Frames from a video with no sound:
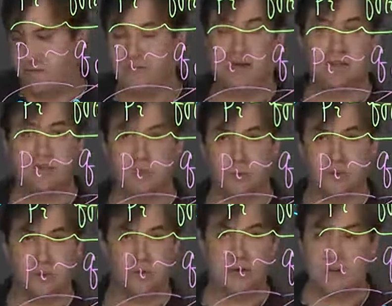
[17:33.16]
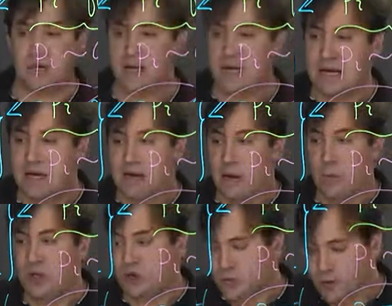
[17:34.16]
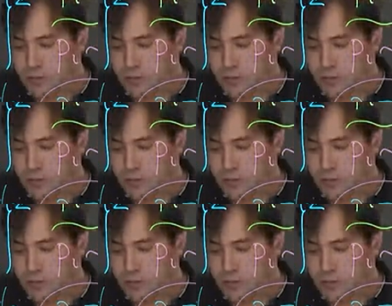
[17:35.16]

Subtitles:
factors whatsoever, which will